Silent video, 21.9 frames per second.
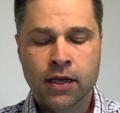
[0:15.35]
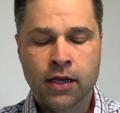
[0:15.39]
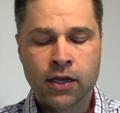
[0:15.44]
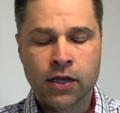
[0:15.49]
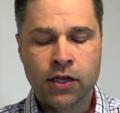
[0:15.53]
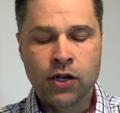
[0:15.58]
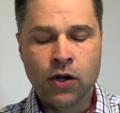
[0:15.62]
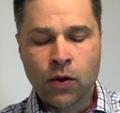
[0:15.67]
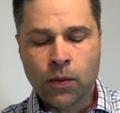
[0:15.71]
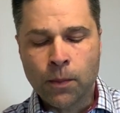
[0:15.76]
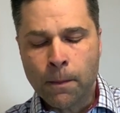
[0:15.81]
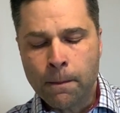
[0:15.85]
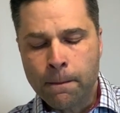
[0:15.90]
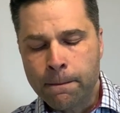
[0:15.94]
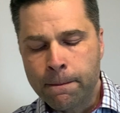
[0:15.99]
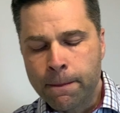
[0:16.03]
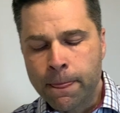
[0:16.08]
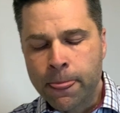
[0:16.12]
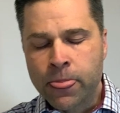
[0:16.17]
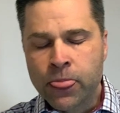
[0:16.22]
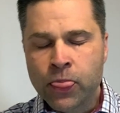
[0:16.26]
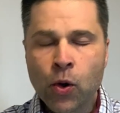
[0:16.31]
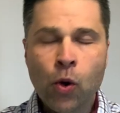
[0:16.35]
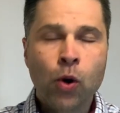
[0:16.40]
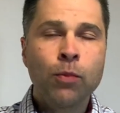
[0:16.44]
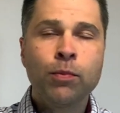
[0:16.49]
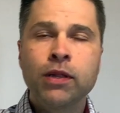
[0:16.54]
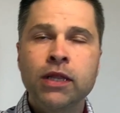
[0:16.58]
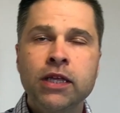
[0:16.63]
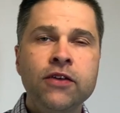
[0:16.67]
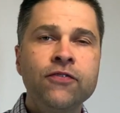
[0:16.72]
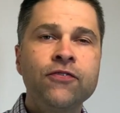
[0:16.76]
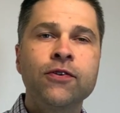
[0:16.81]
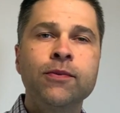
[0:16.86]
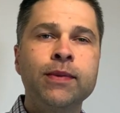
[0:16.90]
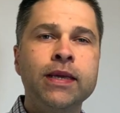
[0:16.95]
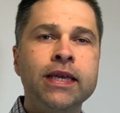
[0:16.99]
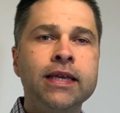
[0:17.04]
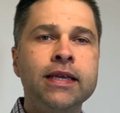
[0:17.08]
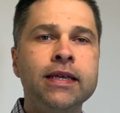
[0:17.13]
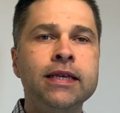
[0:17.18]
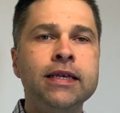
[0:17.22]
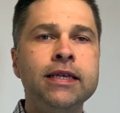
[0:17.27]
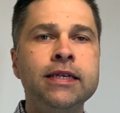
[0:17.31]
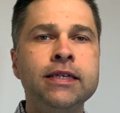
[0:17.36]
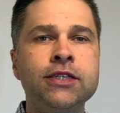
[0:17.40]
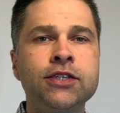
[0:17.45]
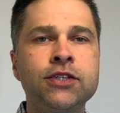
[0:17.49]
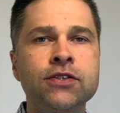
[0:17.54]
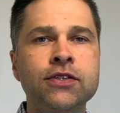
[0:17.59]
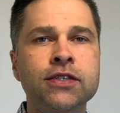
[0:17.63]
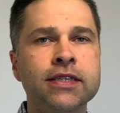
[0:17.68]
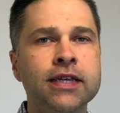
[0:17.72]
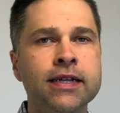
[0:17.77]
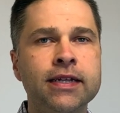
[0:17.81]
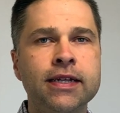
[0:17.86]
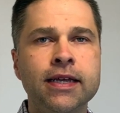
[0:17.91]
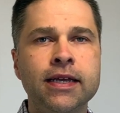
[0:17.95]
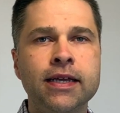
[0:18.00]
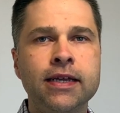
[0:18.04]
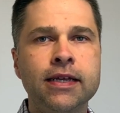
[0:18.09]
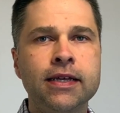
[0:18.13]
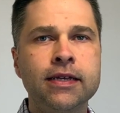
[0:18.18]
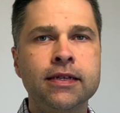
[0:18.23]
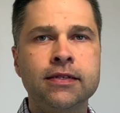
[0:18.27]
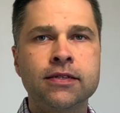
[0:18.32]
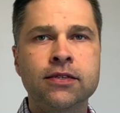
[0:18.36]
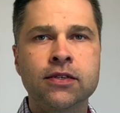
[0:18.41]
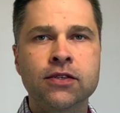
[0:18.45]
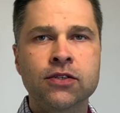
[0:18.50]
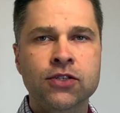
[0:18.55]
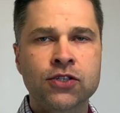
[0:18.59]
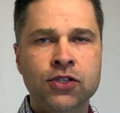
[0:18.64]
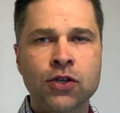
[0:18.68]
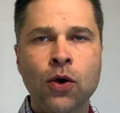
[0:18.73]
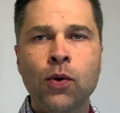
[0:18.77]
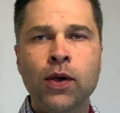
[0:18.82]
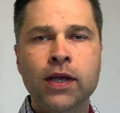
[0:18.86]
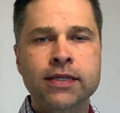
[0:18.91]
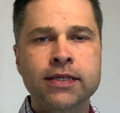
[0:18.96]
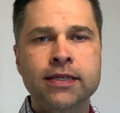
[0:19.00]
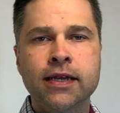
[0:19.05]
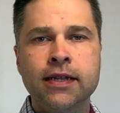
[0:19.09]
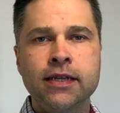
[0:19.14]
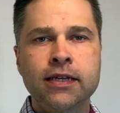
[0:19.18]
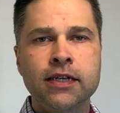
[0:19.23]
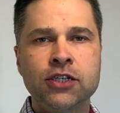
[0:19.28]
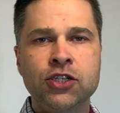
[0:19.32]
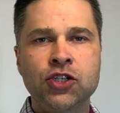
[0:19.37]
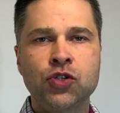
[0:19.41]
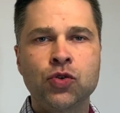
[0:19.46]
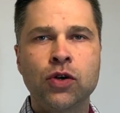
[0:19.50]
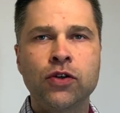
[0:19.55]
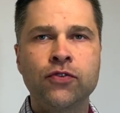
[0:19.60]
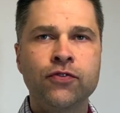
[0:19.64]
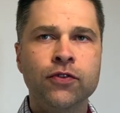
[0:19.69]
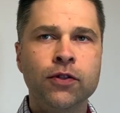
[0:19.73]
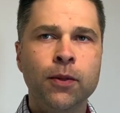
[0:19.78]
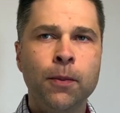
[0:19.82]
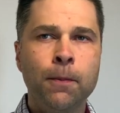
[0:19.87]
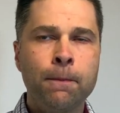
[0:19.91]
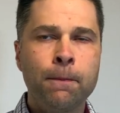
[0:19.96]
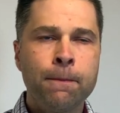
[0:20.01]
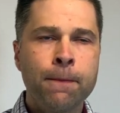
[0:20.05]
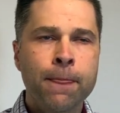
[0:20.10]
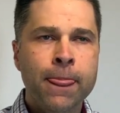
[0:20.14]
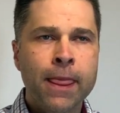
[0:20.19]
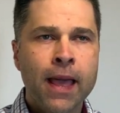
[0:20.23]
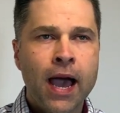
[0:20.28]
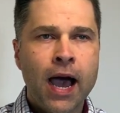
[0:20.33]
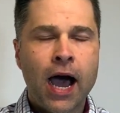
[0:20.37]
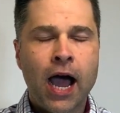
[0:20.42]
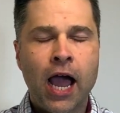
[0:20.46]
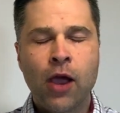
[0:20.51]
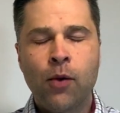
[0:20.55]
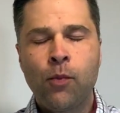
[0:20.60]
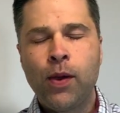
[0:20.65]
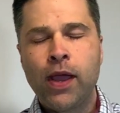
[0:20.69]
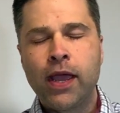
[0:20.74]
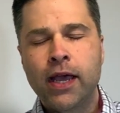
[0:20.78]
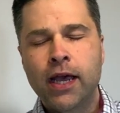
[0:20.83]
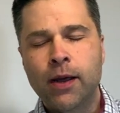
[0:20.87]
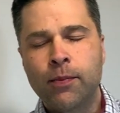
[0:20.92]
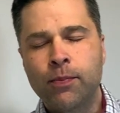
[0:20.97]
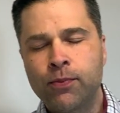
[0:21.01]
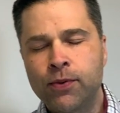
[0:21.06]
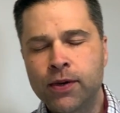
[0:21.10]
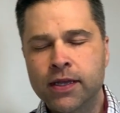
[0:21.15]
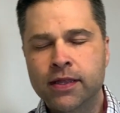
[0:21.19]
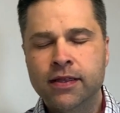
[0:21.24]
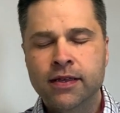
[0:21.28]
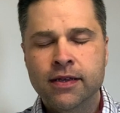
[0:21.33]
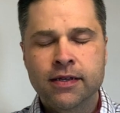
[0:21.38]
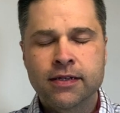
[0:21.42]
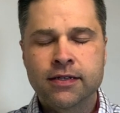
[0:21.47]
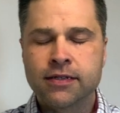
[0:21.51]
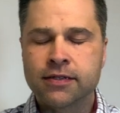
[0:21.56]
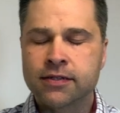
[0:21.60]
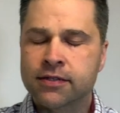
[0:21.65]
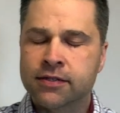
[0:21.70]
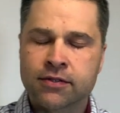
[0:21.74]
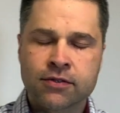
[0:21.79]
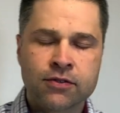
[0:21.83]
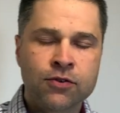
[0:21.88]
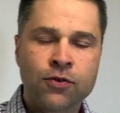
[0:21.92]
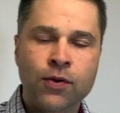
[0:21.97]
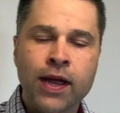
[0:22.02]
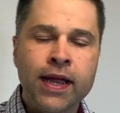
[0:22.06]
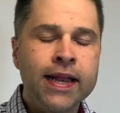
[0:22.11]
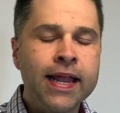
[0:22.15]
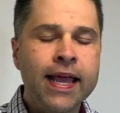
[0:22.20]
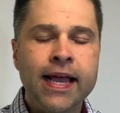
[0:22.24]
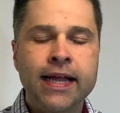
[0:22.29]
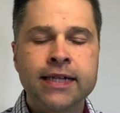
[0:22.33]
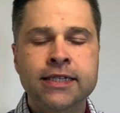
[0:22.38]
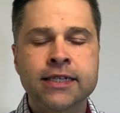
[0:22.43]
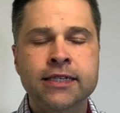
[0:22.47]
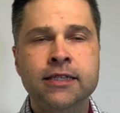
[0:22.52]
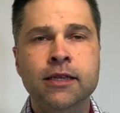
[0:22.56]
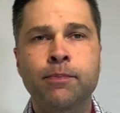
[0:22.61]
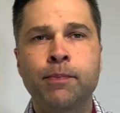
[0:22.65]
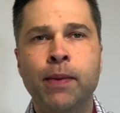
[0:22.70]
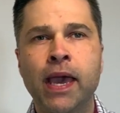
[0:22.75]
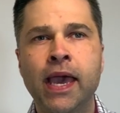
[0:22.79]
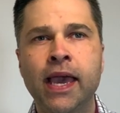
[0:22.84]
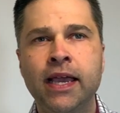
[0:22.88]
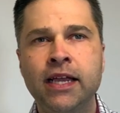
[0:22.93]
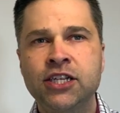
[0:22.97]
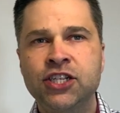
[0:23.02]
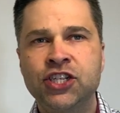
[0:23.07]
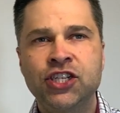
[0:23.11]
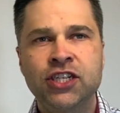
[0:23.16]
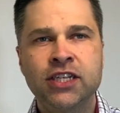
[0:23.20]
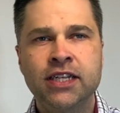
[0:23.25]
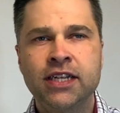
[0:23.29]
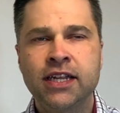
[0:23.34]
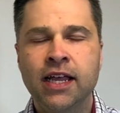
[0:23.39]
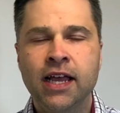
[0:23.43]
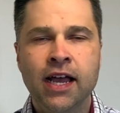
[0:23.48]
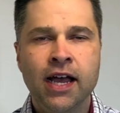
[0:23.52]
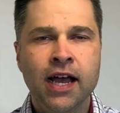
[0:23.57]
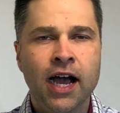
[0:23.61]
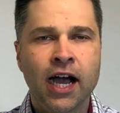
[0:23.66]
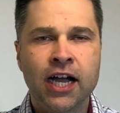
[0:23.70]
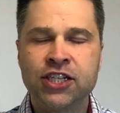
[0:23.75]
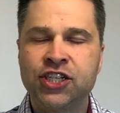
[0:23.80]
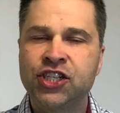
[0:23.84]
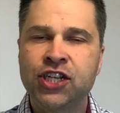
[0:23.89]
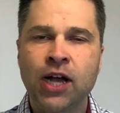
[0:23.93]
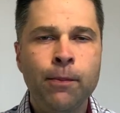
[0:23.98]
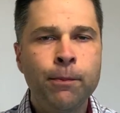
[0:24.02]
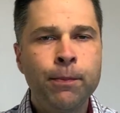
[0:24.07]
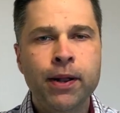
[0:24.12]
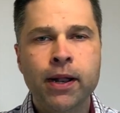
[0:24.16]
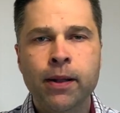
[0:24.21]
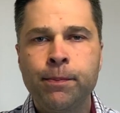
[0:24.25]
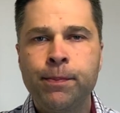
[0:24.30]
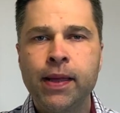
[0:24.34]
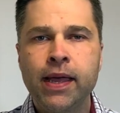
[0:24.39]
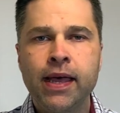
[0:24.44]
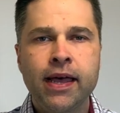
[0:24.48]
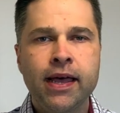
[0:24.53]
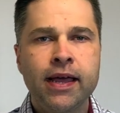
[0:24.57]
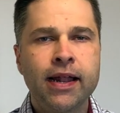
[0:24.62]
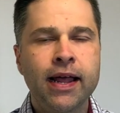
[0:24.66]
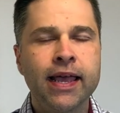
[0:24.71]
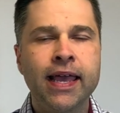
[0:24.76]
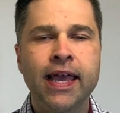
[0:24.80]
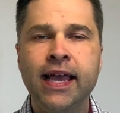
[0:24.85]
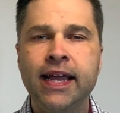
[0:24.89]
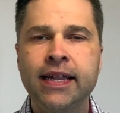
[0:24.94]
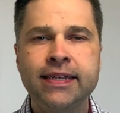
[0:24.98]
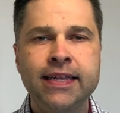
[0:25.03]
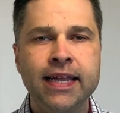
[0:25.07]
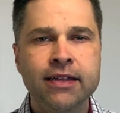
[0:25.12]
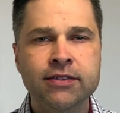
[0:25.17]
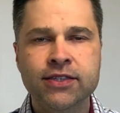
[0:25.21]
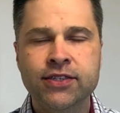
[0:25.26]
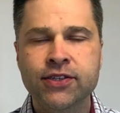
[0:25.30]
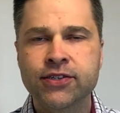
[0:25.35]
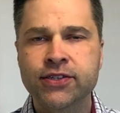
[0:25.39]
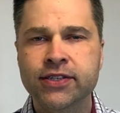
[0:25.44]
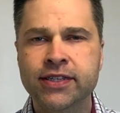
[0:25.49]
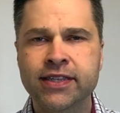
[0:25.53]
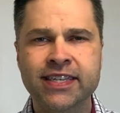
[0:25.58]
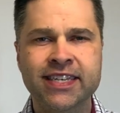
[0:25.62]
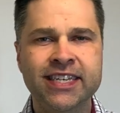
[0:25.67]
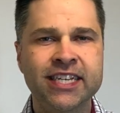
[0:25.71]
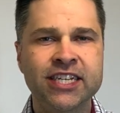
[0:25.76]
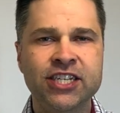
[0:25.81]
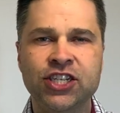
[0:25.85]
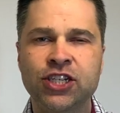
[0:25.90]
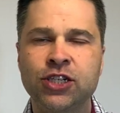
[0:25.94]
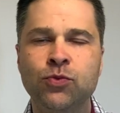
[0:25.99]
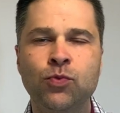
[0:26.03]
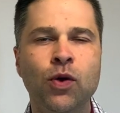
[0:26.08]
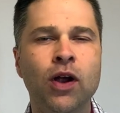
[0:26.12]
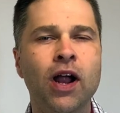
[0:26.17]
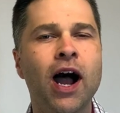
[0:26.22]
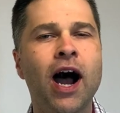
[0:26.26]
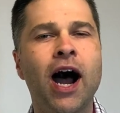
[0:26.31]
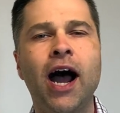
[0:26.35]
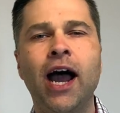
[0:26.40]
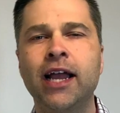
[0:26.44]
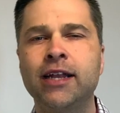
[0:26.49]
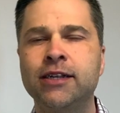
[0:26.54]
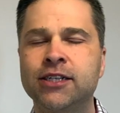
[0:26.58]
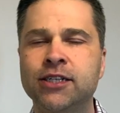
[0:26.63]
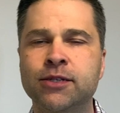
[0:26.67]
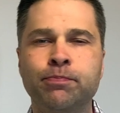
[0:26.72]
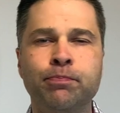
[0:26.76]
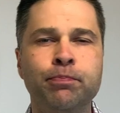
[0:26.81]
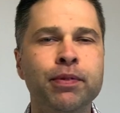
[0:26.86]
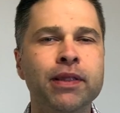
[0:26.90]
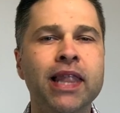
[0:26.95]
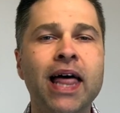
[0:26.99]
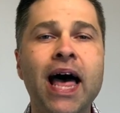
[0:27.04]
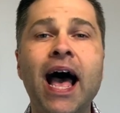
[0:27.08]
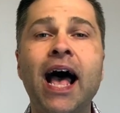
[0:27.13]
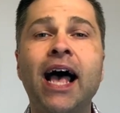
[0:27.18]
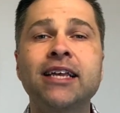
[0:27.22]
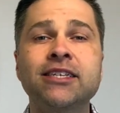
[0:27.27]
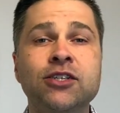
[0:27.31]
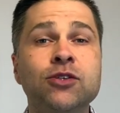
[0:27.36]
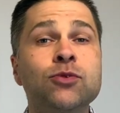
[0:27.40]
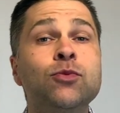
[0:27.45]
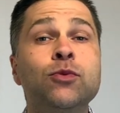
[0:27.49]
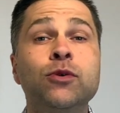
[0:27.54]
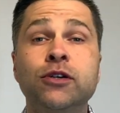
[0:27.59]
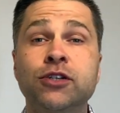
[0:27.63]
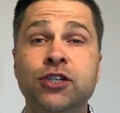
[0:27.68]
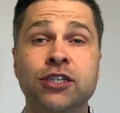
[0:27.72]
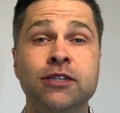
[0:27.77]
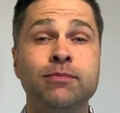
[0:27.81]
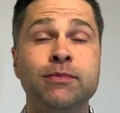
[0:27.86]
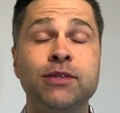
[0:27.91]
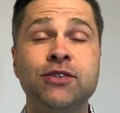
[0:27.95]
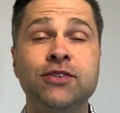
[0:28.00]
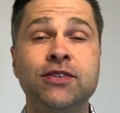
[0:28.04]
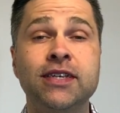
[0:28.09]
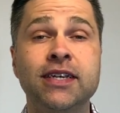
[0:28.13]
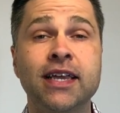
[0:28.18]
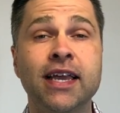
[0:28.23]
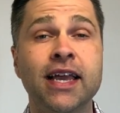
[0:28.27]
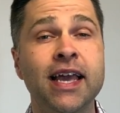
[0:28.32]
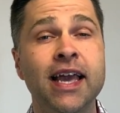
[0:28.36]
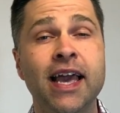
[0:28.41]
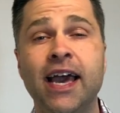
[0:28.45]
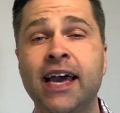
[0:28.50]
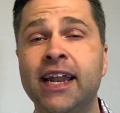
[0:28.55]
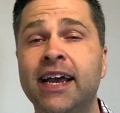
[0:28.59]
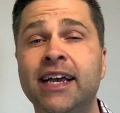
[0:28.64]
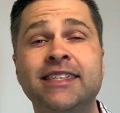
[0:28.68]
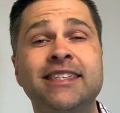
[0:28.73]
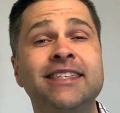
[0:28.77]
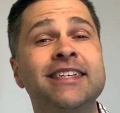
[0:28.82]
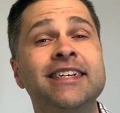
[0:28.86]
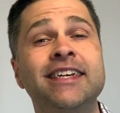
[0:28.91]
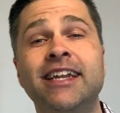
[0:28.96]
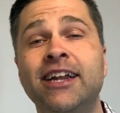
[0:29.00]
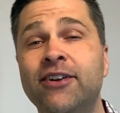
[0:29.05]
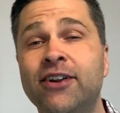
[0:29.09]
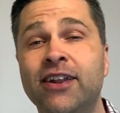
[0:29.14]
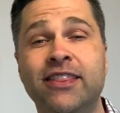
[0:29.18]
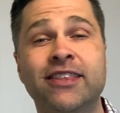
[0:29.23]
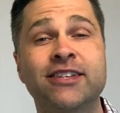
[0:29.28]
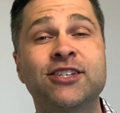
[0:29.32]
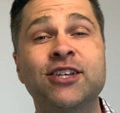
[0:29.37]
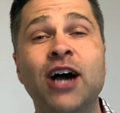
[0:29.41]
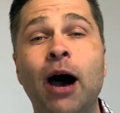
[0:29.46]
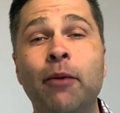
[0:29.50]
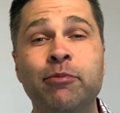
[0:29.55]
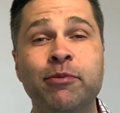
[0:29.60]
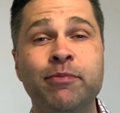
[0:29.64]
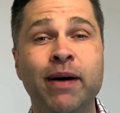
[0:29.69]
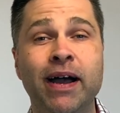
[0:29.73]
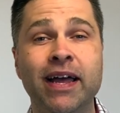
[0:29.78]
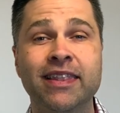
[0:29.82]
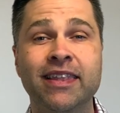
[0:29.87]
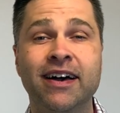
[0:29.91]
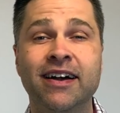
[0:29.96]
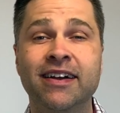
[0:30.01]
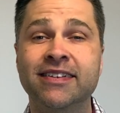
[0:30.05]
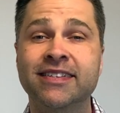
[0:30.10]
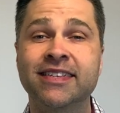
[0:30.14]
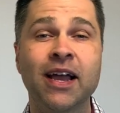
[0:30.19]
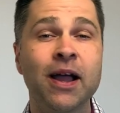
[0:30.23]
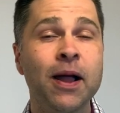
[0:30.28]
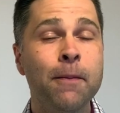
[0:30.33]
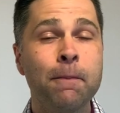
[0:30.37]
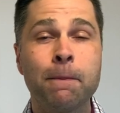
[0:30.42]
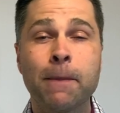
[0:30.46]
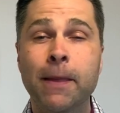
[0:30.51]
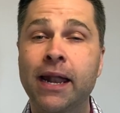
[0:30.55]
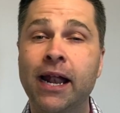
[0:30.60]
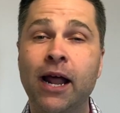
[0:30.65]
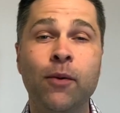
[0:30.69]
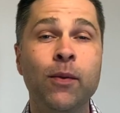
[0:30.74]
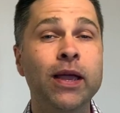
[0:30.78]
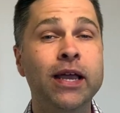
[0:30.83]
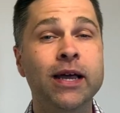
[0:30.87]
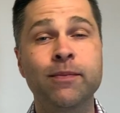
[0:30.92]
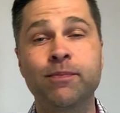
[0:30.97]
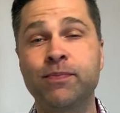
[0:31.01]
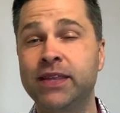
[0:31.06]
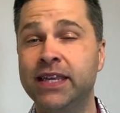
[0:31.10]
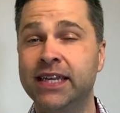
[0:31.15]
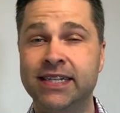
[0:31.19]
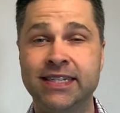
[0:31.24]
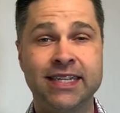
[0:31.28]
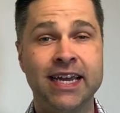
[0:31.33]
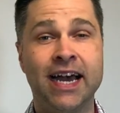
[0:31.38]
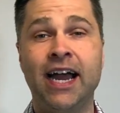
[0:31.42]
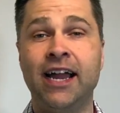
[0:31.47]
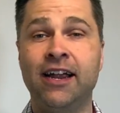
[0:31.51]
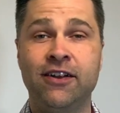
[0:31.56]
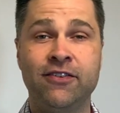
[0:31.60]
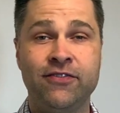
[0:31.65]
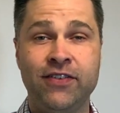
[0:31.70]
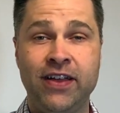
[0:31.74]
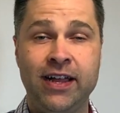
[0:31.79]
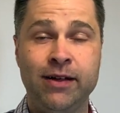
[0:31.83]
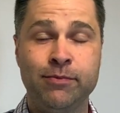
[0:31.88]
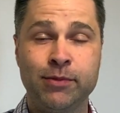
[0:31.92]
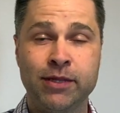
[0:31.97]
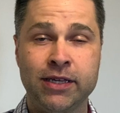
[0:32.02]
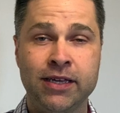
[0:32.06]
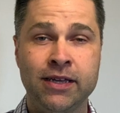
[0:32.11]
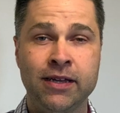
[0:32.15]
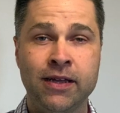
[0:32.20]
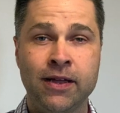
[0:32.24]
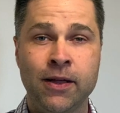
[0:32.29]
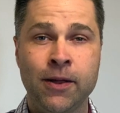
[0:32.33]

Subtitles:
You know, normally for me, Easter Sunday is so exciting and joyful. I wake up with just great anticipation. I jump out of bed, I head downstairs to the kitchen where I just blast worship music and I sing it out at the top of my lungs and I wake up the entire family.